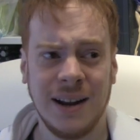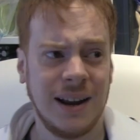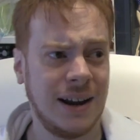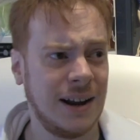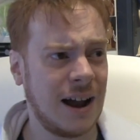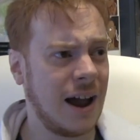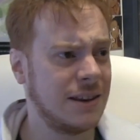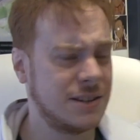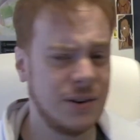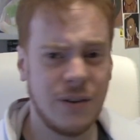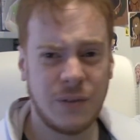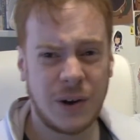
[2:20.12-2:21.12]
Uh, it's
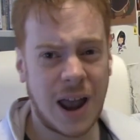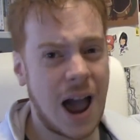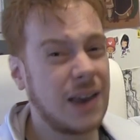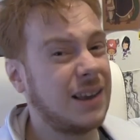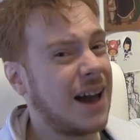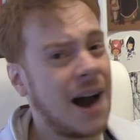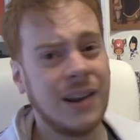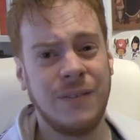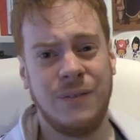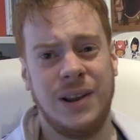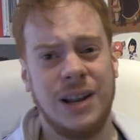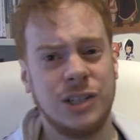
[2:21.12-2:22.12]
another one I kind
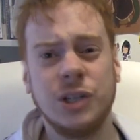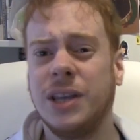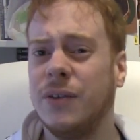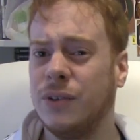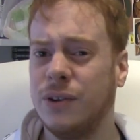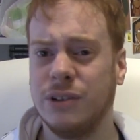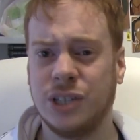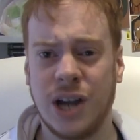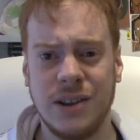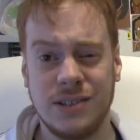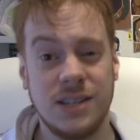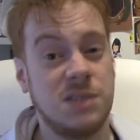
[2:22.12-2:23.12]
of feel I should give another
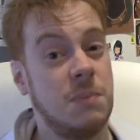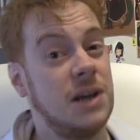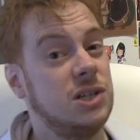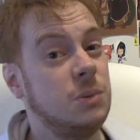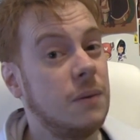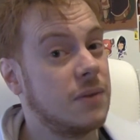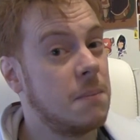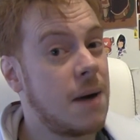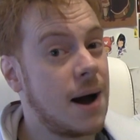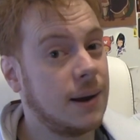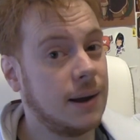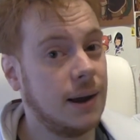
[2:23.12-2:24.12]
chance, especially with the
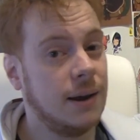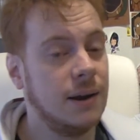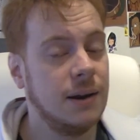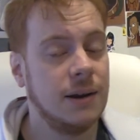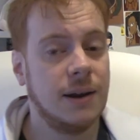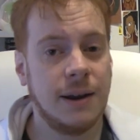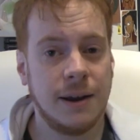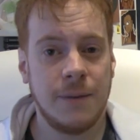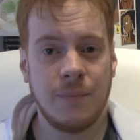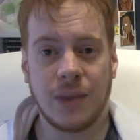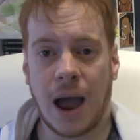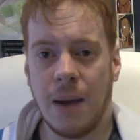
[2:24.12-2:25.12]
manga.
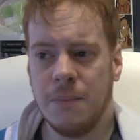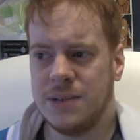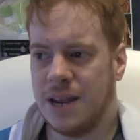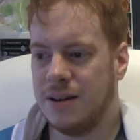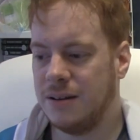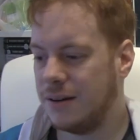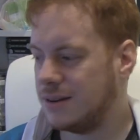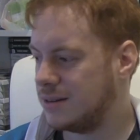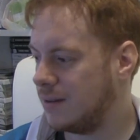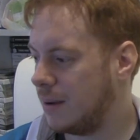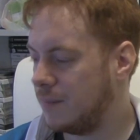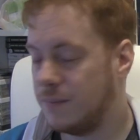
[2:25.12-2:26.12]
Um, I'm tend
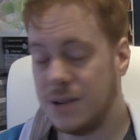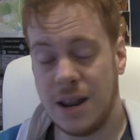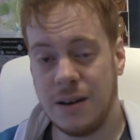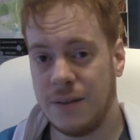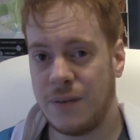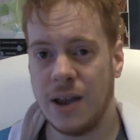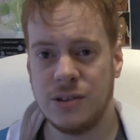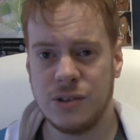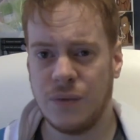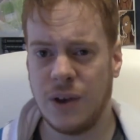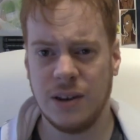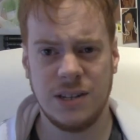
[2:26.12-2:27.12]
I'm tend to find
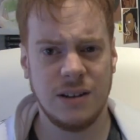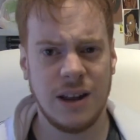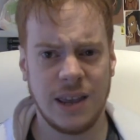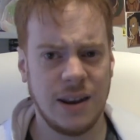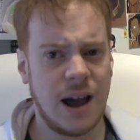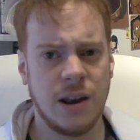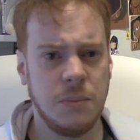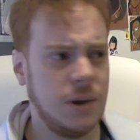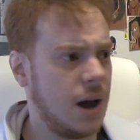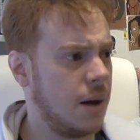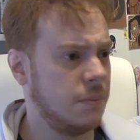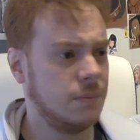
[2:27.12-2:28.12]
stuff I didn't like in
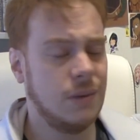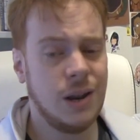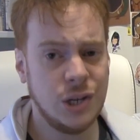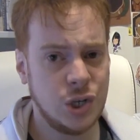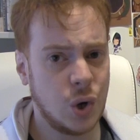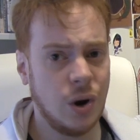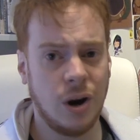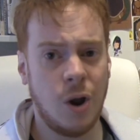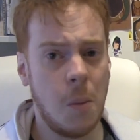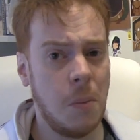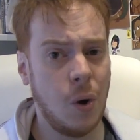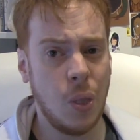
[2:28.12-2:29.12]
anime. I'm enjoying a
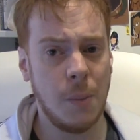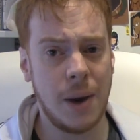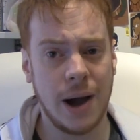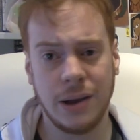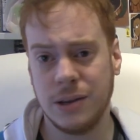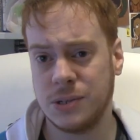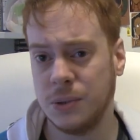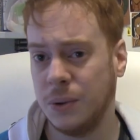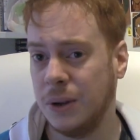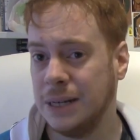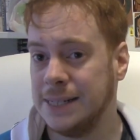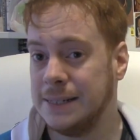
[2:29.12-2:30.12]
lot more in the manga, so